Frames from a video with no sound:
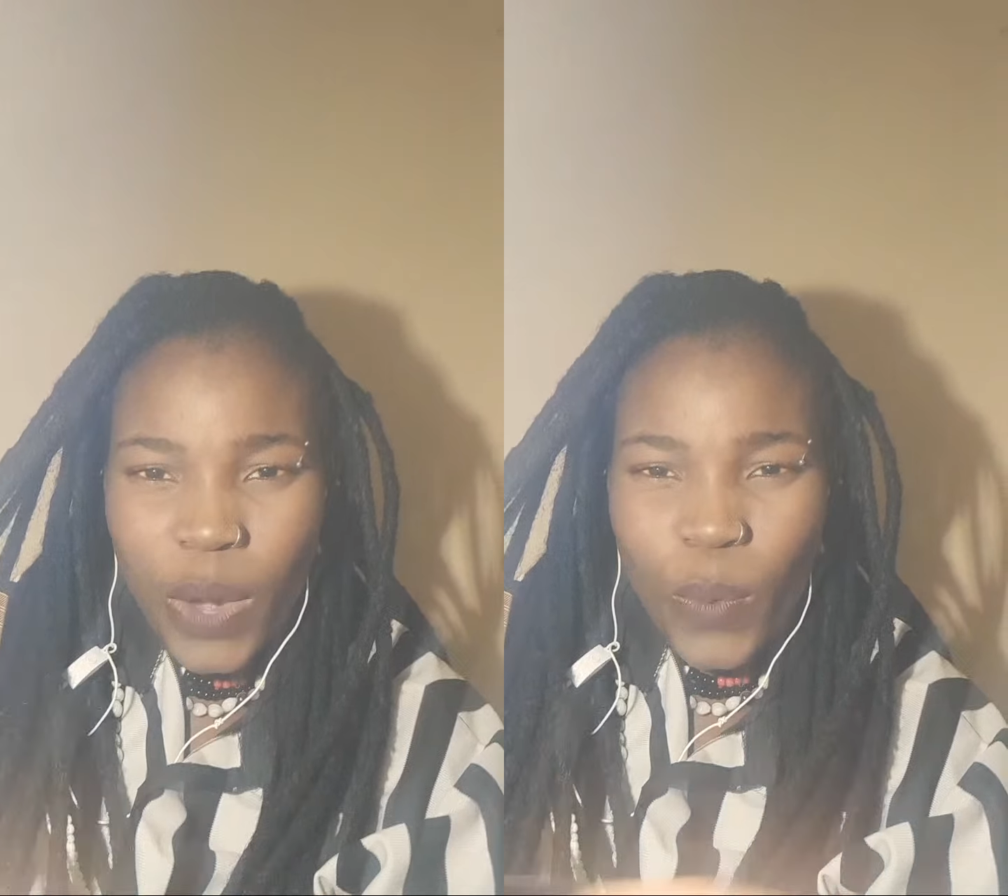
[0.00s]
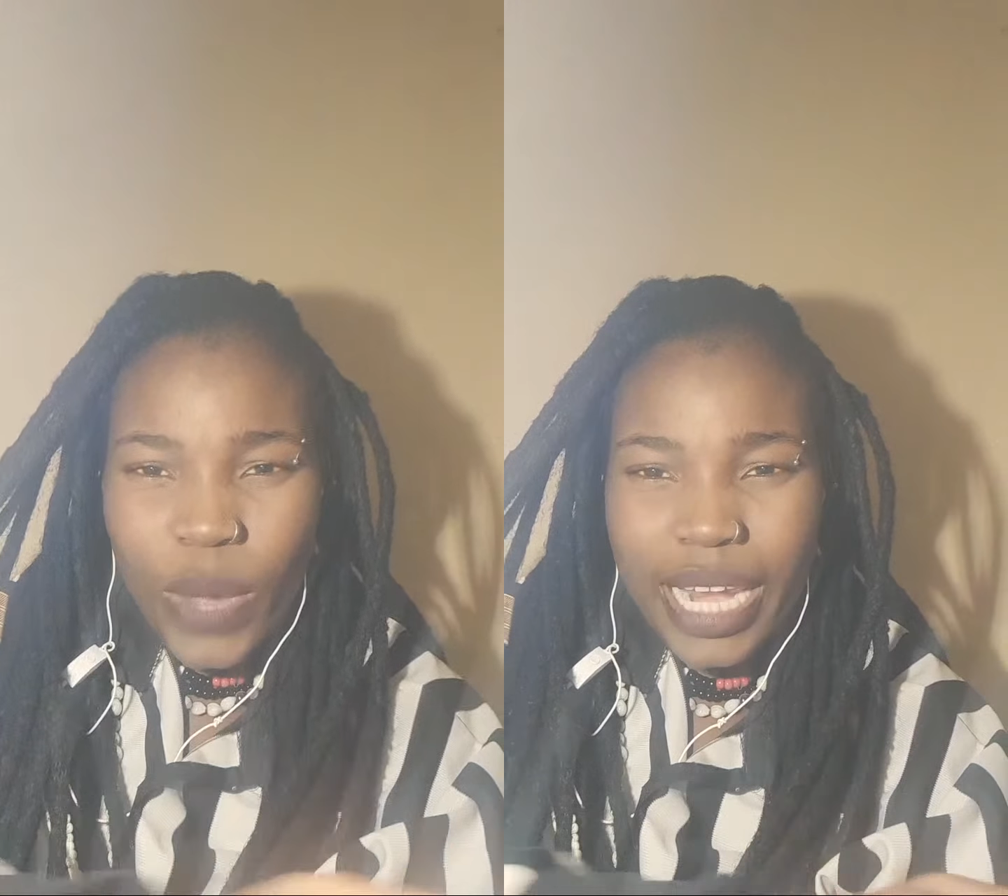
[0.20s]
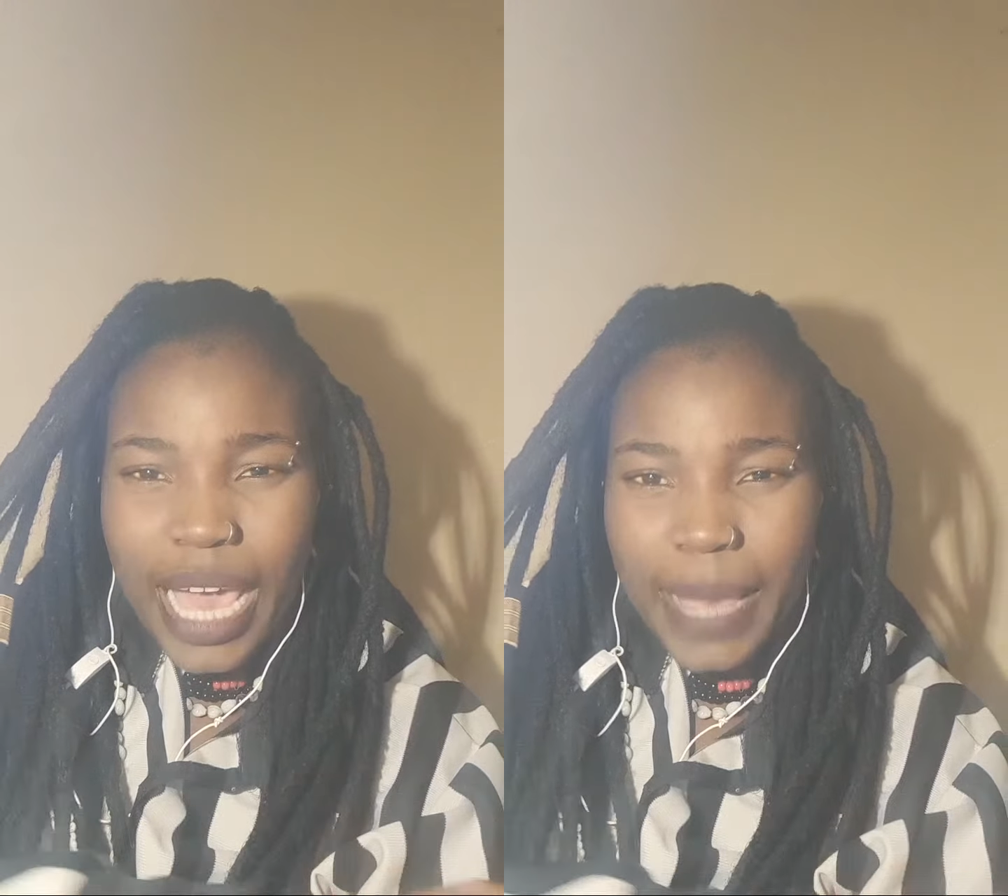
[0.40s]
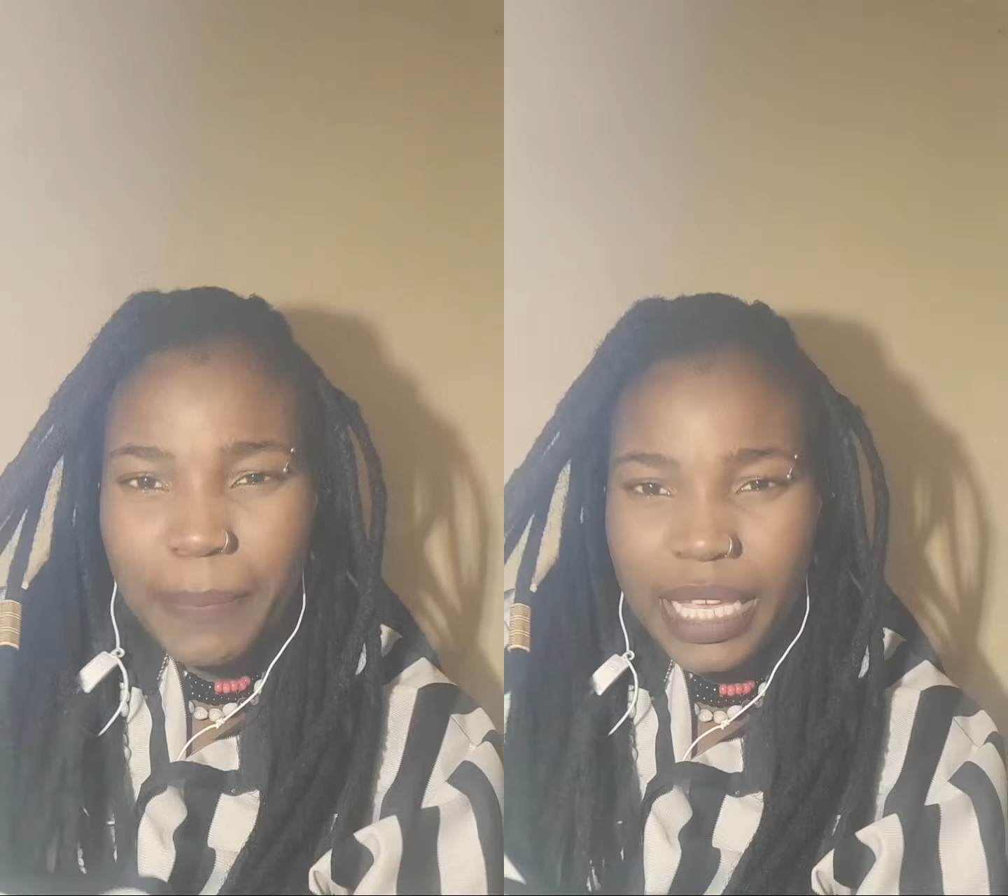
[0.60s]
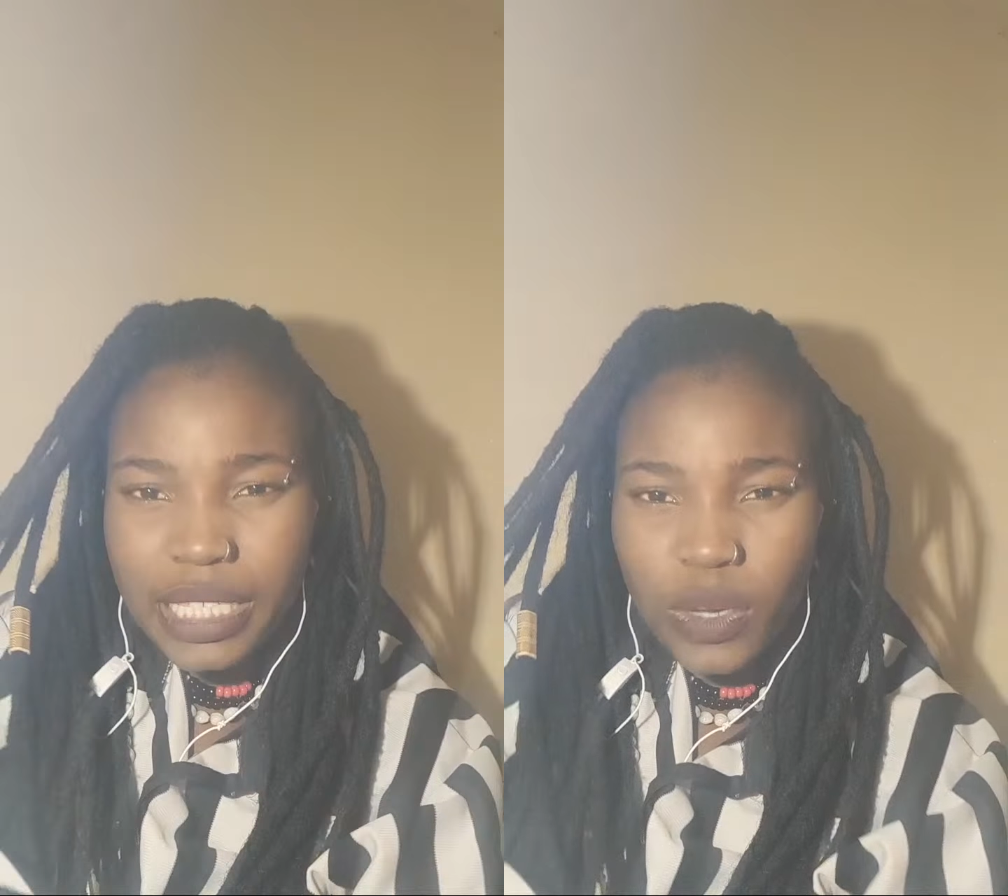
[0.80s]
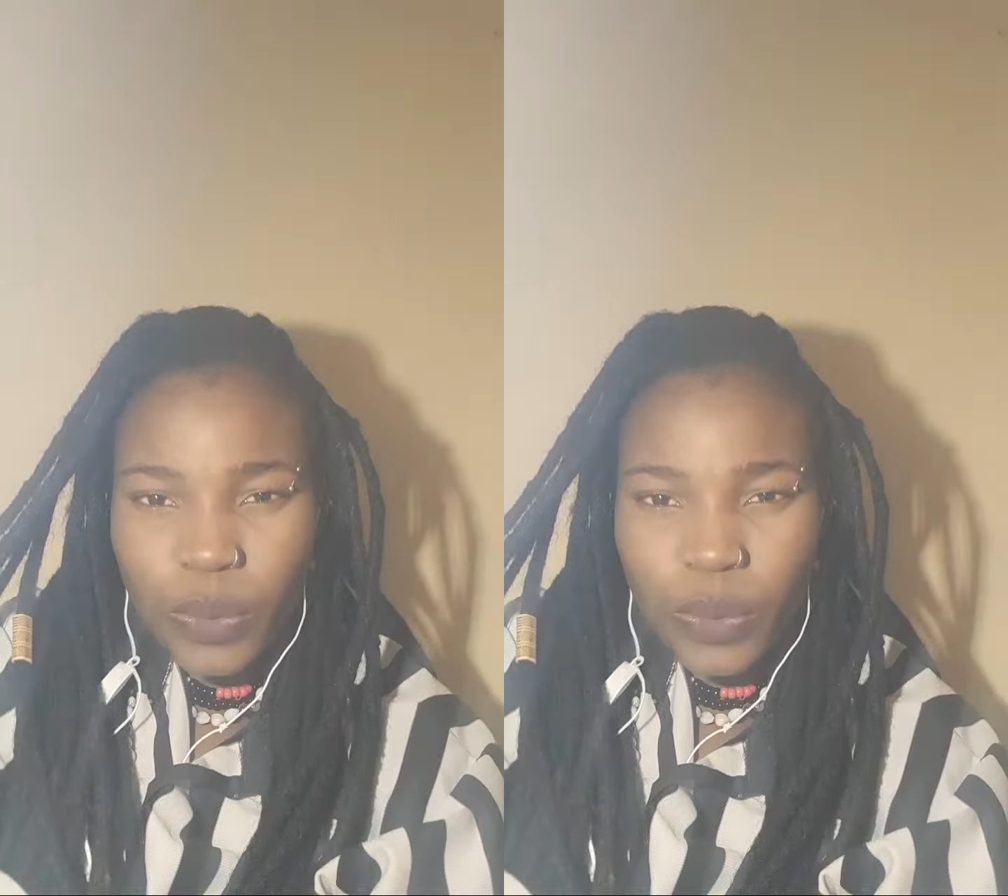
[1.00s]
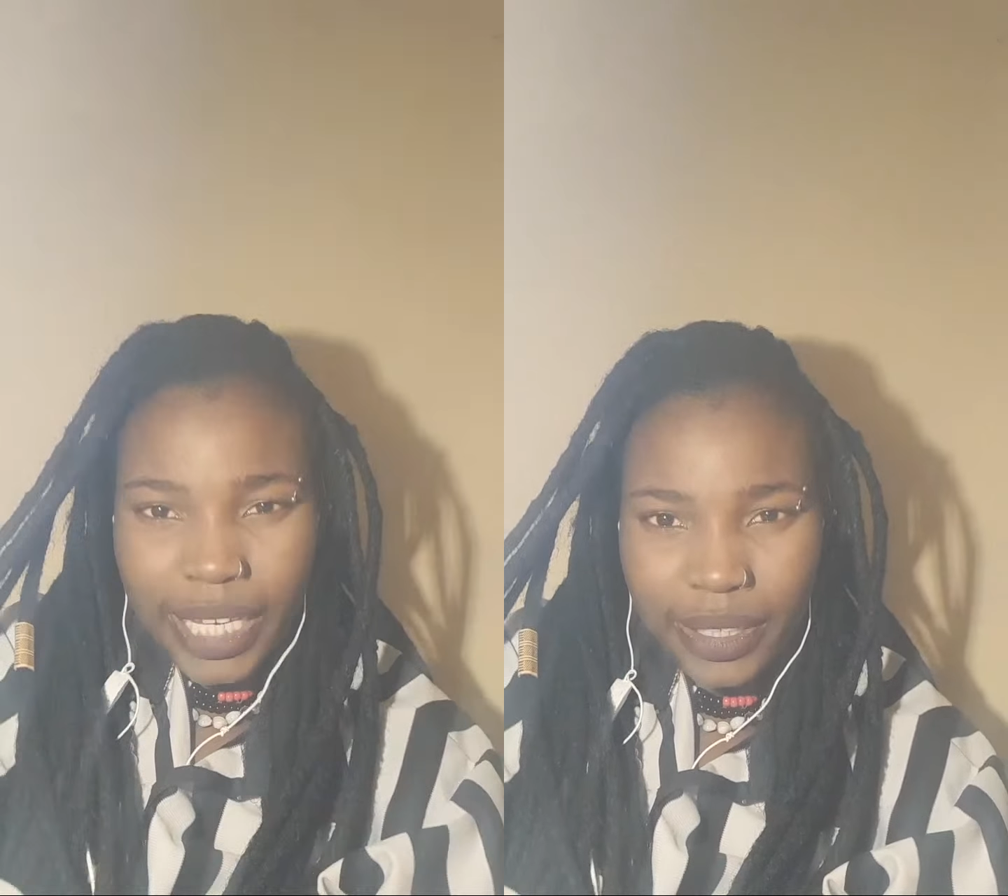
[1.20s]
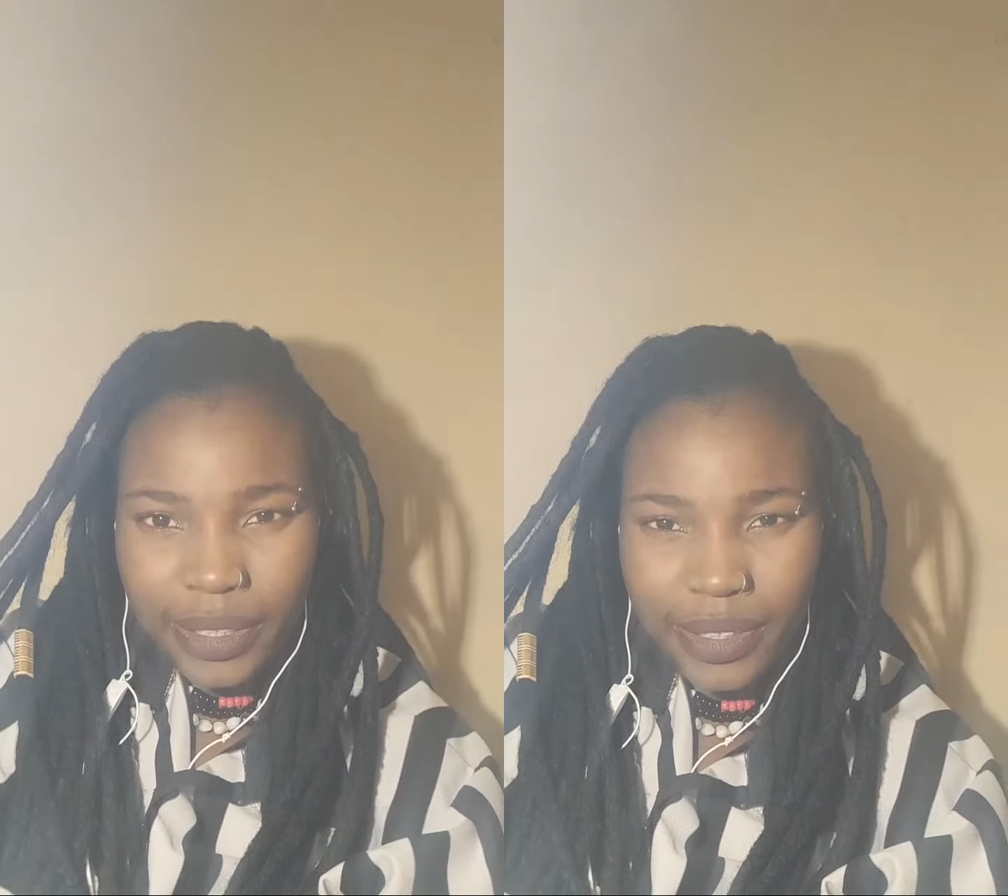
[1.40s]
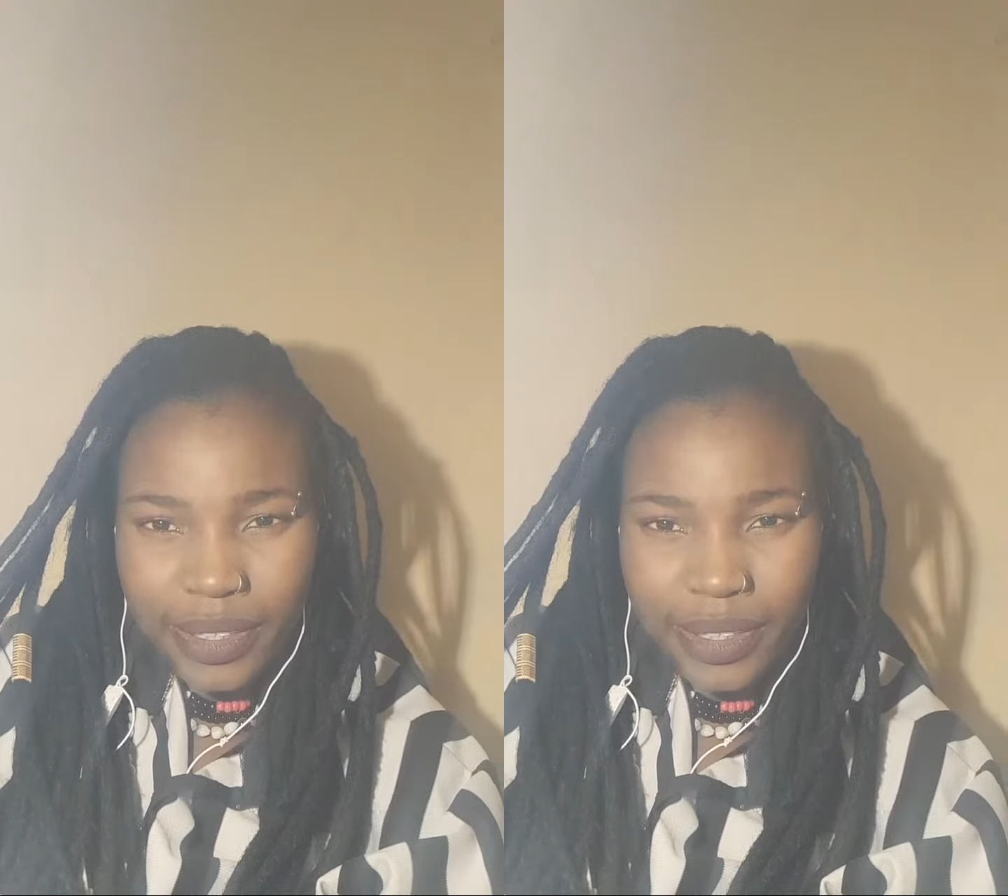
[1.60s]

When I pass away,